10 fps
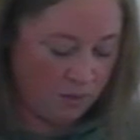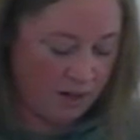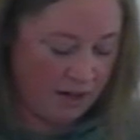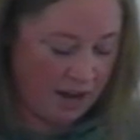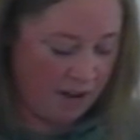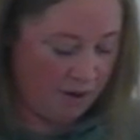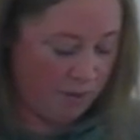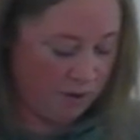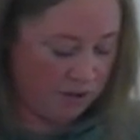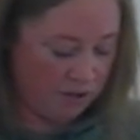we can have a
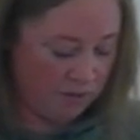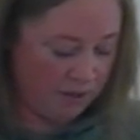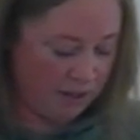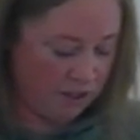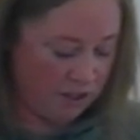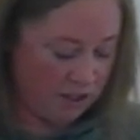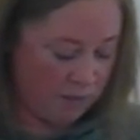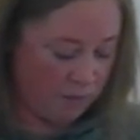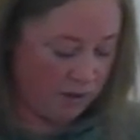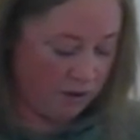personal
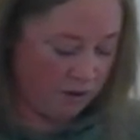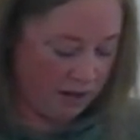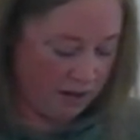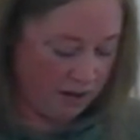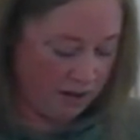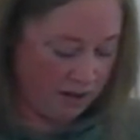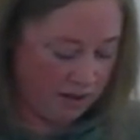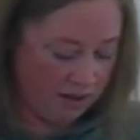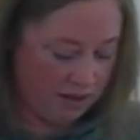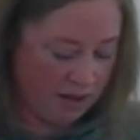relationship with the Creator,
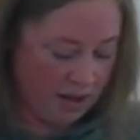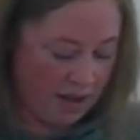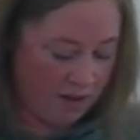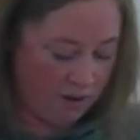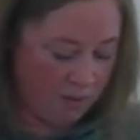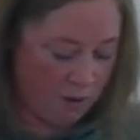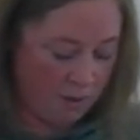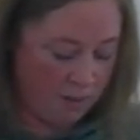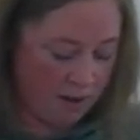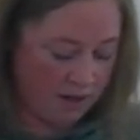that every
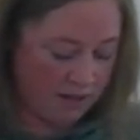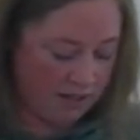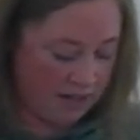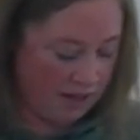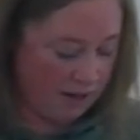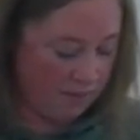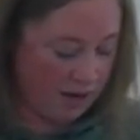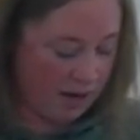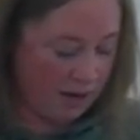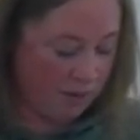moment matters to Him,
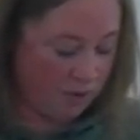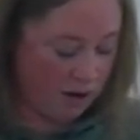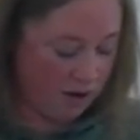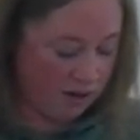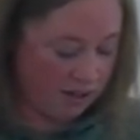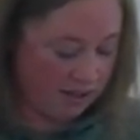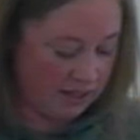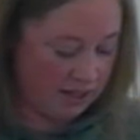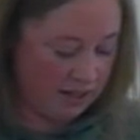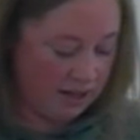and I pray
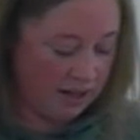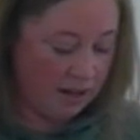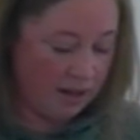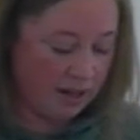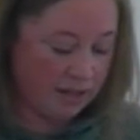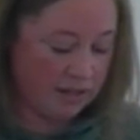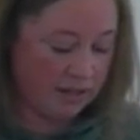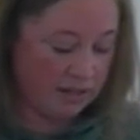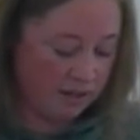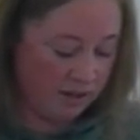earnestly and
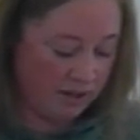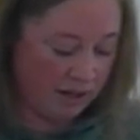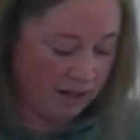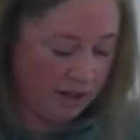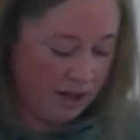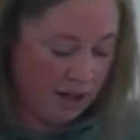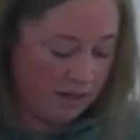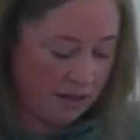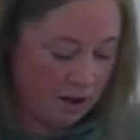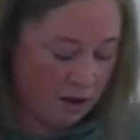sincerely
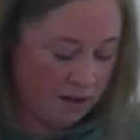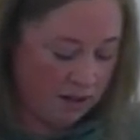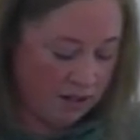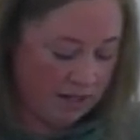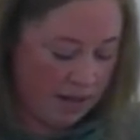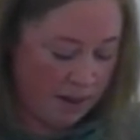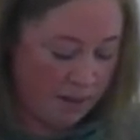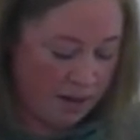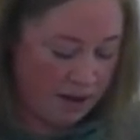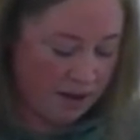that all here today
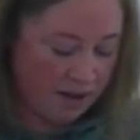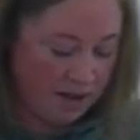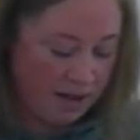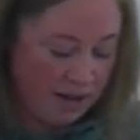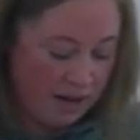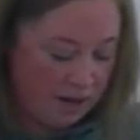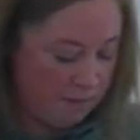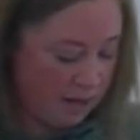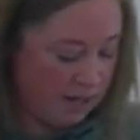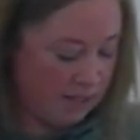meet God in
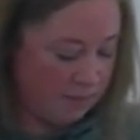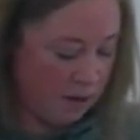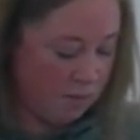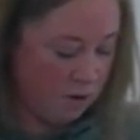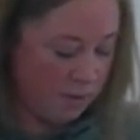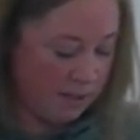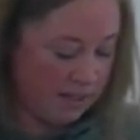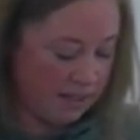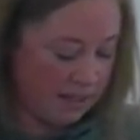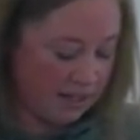many small moments
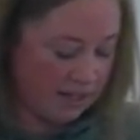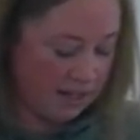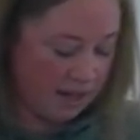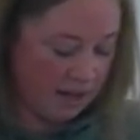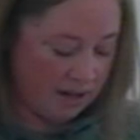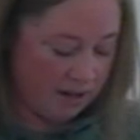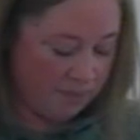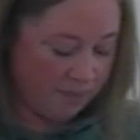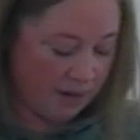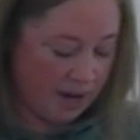in the days ahead.
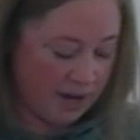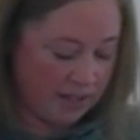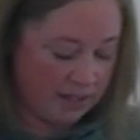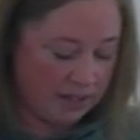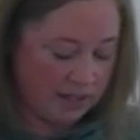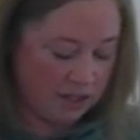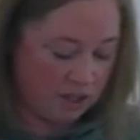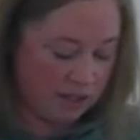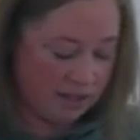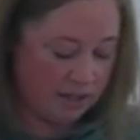I ask this in
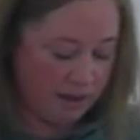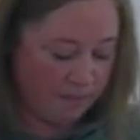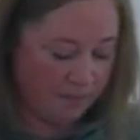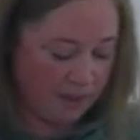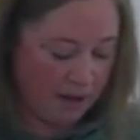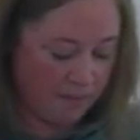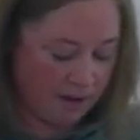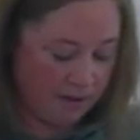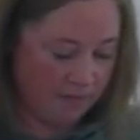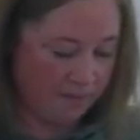Jesus' name. Amen.